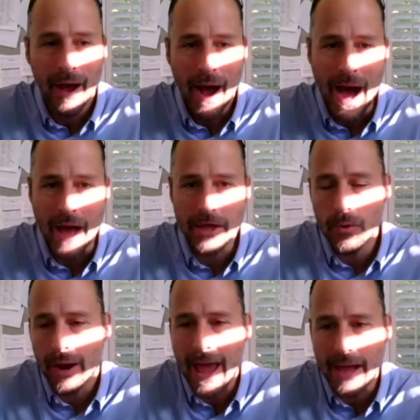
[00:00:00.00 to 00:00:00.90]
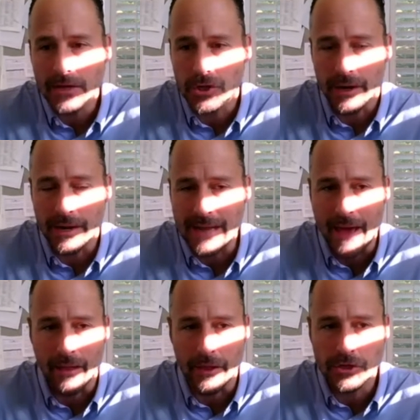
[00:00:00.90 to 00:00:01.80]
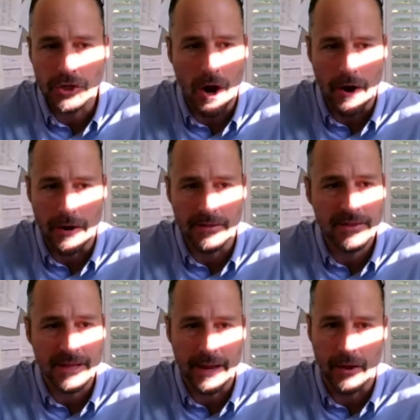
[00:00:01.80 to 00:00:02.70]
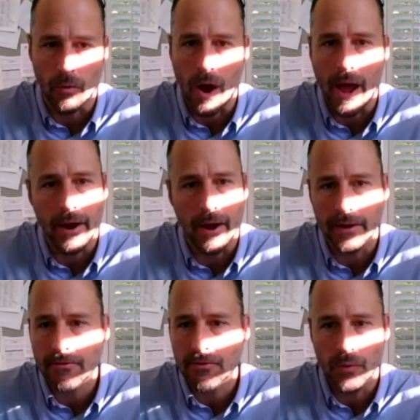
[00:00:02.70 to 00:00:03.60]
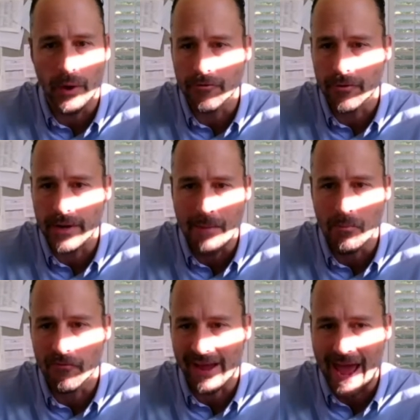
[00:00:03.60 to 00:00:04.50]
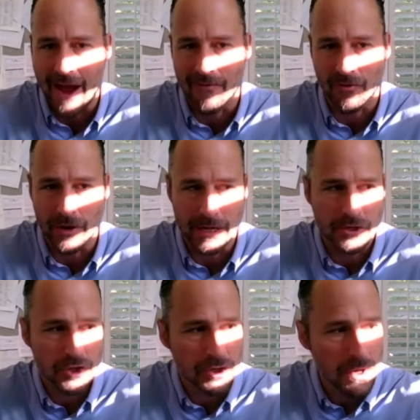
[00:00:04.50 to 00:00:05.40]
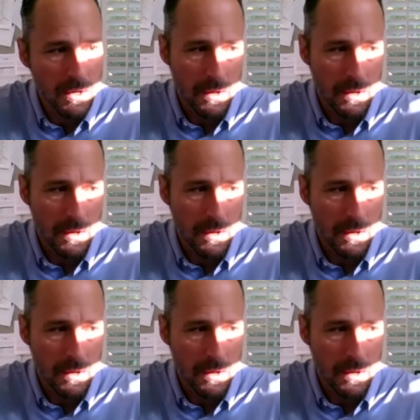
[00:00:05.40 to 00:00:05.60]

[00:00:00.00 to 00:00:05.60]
UNH on a daily chart is sitting right on its 200-day moving average.